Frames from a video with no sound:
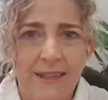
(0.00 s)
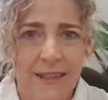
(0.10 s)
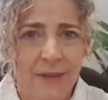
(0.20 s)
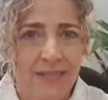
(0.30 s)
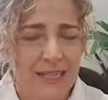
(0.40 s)

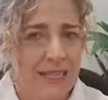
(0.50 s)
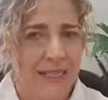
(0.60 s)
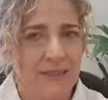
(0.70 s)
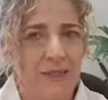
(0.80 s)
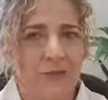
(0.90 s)
some of the
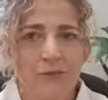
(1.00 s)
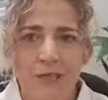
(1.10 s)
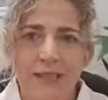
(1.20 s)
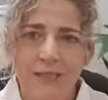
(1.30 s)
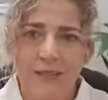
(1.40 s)
teas that I
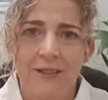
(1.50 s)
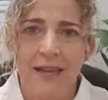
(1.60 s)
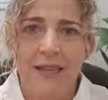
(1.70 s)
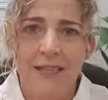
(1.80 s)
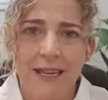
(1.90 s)
really don't
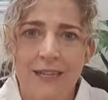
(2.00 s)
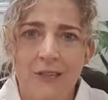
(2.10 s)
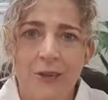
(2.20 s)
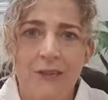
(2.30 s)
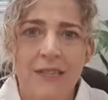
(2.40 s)
like the
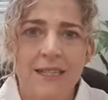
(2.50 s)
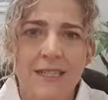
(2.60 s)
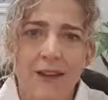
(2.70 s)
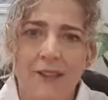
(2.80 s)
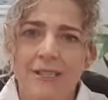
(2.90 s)
taste of, and there's
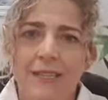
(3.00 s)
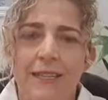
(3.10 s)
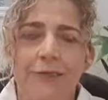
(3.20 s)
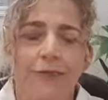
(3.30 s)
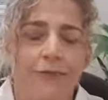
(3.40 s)
others that
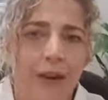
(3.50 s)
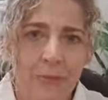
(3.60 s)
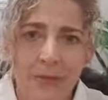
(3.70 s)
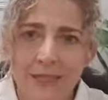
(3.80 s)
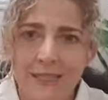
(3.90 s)
are
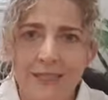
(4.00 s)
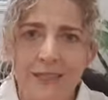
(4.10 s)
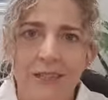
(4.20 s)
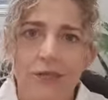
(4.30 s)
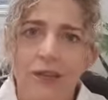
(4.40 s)
fabulous,
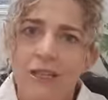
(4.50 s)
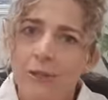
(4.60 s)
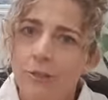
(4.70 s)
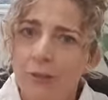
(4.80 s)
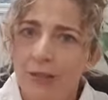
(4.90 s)
and they've got a
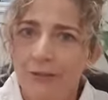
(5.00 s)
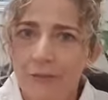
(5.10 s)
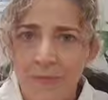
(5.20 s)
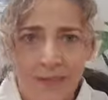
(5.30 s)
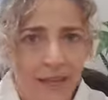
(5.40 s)
little bit of
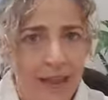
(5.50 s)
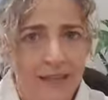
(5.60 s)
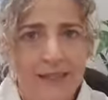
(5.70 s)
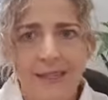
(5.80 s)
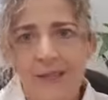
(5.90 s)

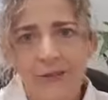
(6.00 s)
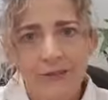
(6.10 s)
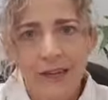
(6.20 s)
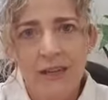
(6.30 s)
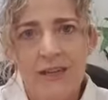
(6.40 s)
aniseed or
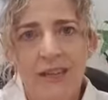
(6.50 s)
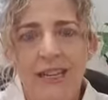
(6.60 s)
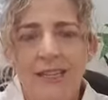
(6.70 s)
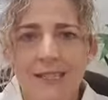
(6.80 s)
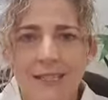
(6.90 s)
fennel in
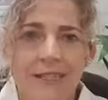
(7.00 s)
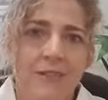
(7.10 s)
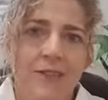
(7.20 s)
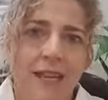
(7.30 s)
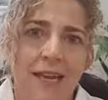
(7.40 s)
there just to give
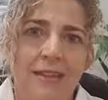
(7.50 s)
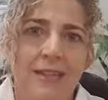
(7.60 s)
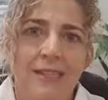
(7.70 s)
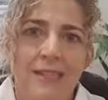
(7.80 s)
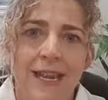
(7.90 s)
it that
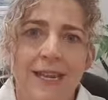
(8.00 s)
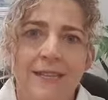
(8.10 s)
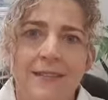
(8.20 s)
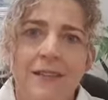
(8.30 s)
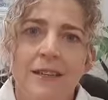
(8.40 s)
nice
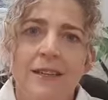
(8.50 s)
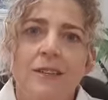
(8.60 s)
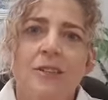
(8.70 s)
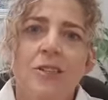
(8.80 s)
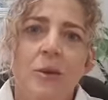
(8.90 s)
taste.
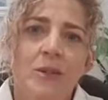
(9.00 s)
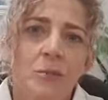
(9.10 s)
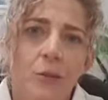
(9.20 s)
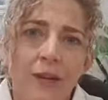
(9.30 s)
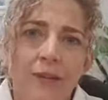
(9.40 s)
So it's
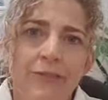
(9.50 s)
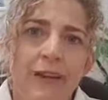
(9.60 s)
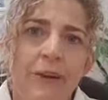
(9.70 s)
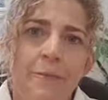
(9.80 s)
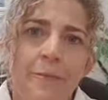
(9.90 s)
whatever